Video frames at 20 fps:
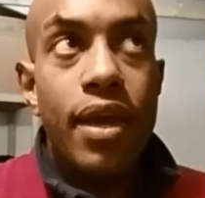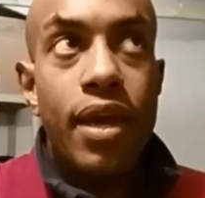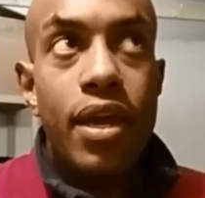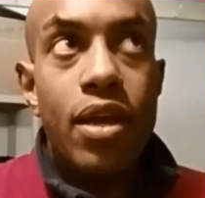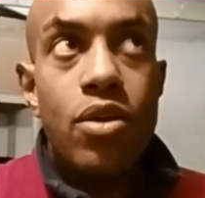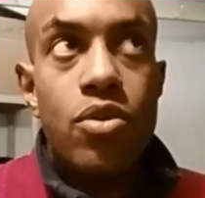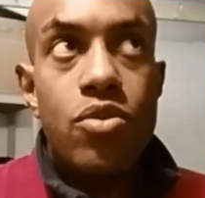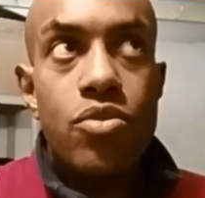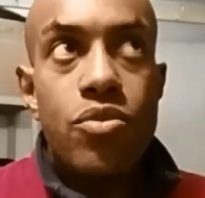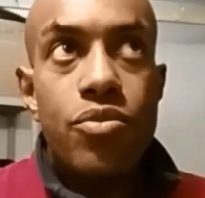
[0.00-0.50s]

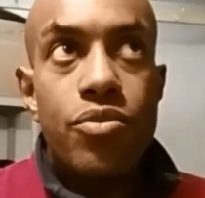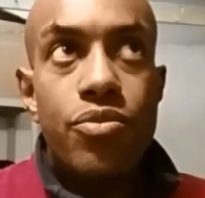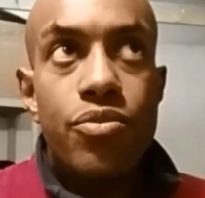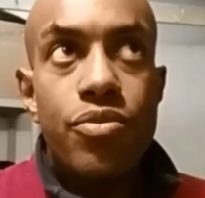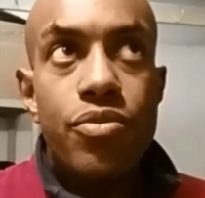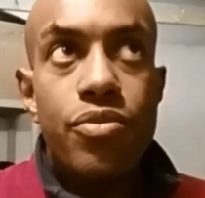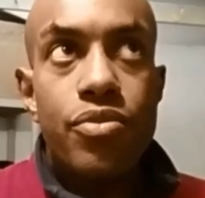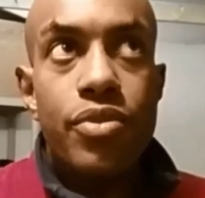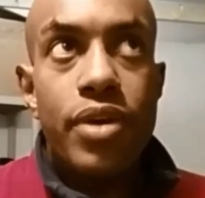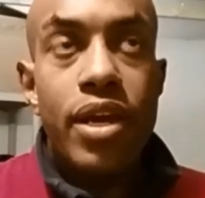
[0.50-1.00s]

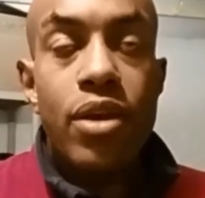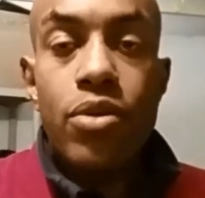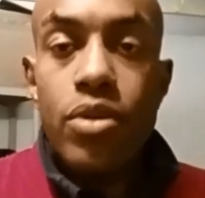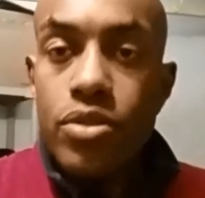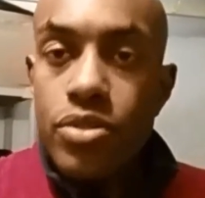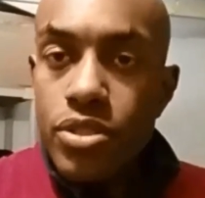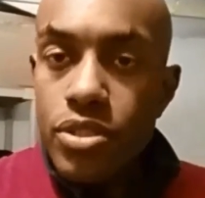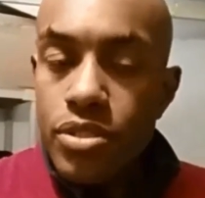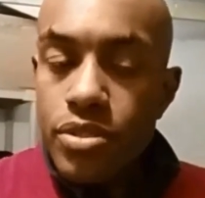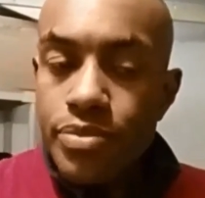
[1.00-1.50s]

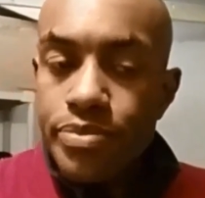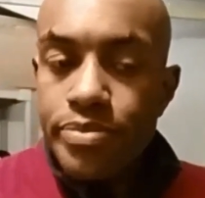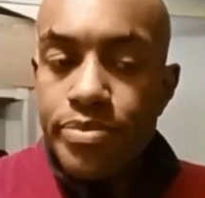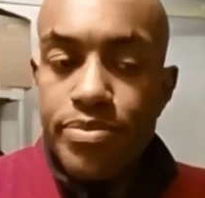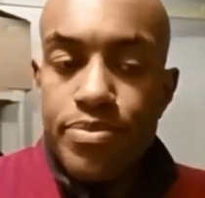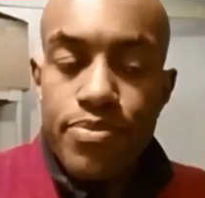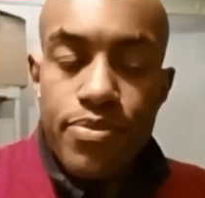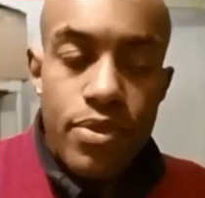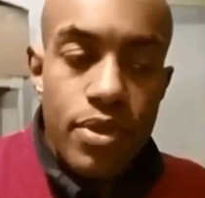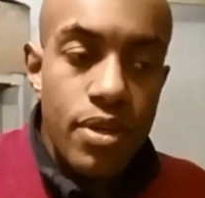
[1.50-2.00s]
Eros
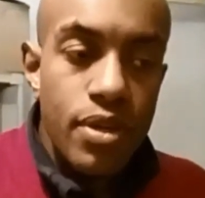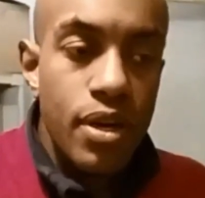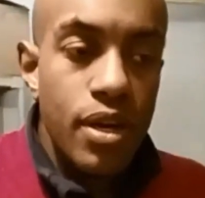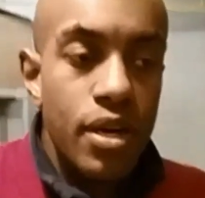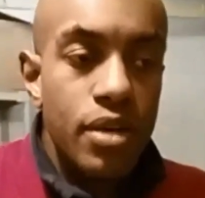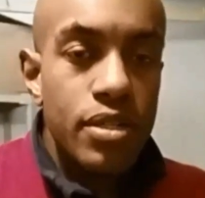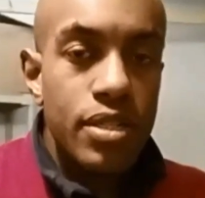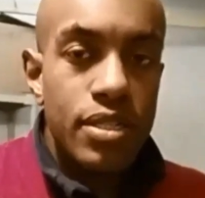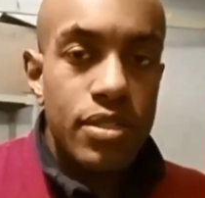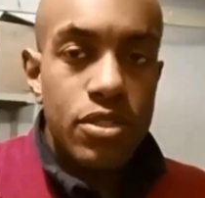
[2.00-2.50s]

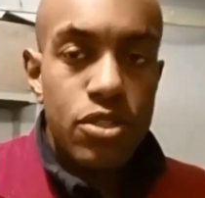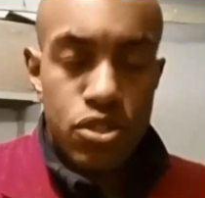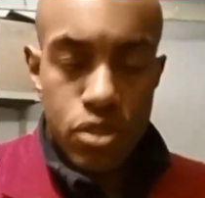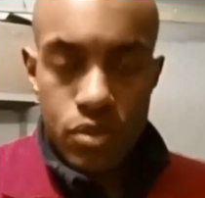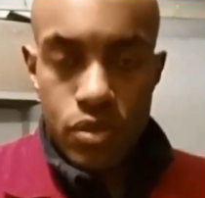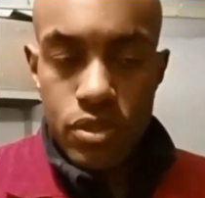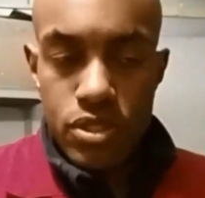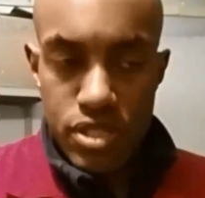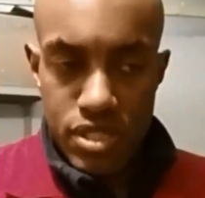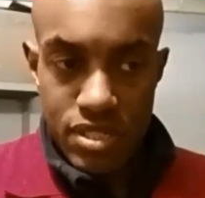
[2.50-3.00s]
in the
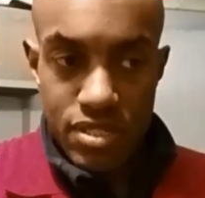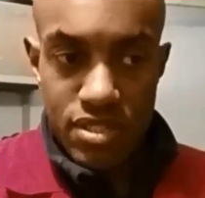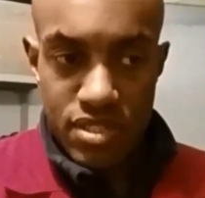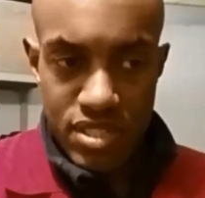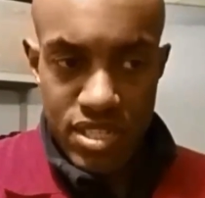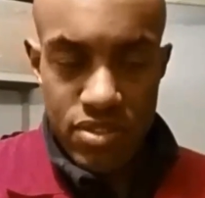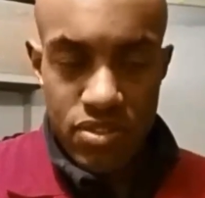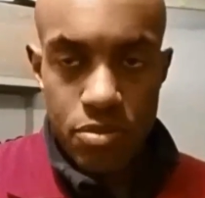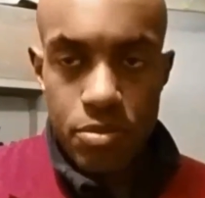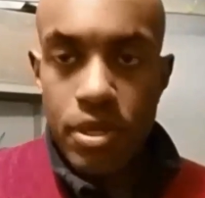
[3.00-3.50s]
solar
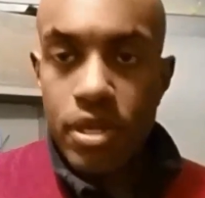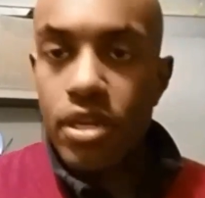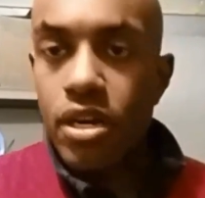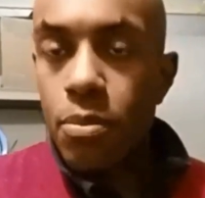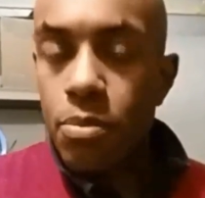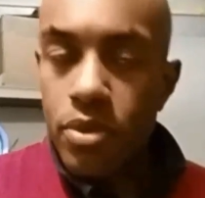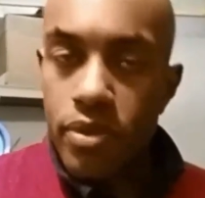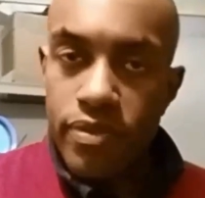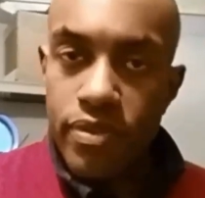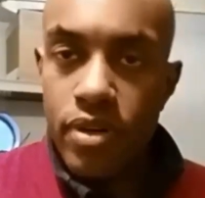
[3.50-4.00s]
system, and a
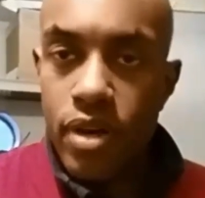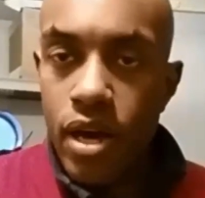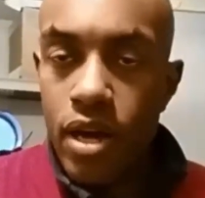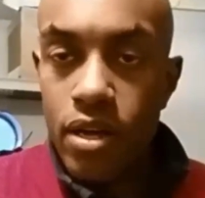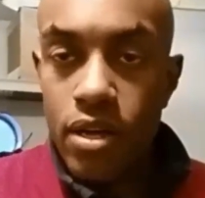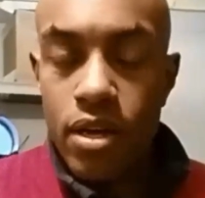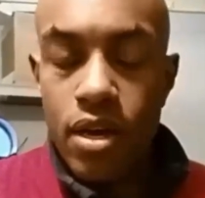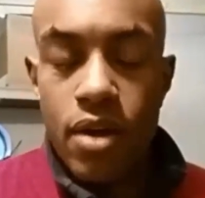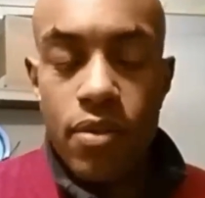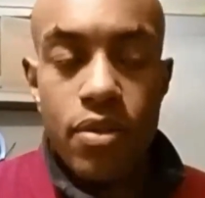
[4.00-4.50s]
couple
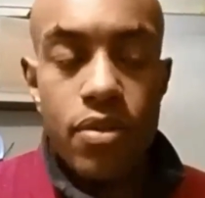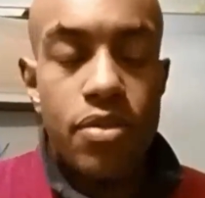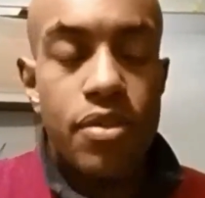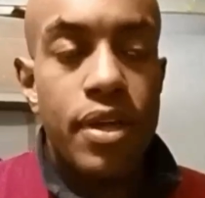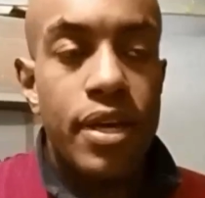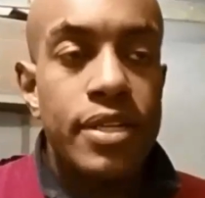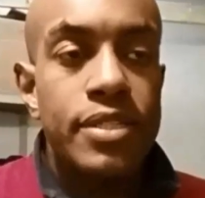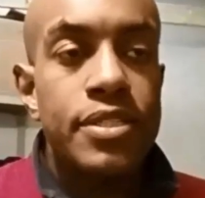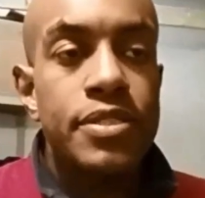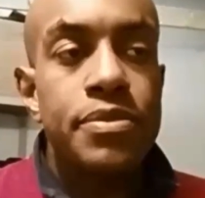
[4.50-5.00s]
of other
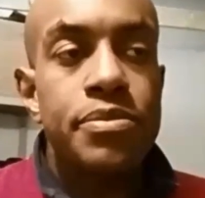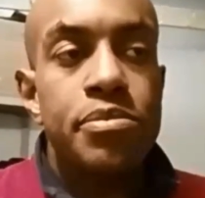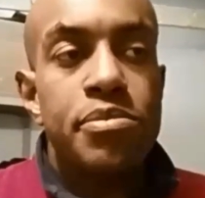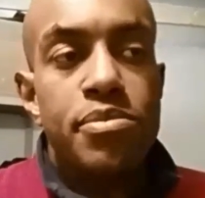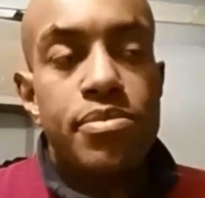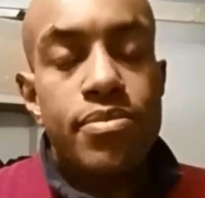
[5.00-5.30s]
things.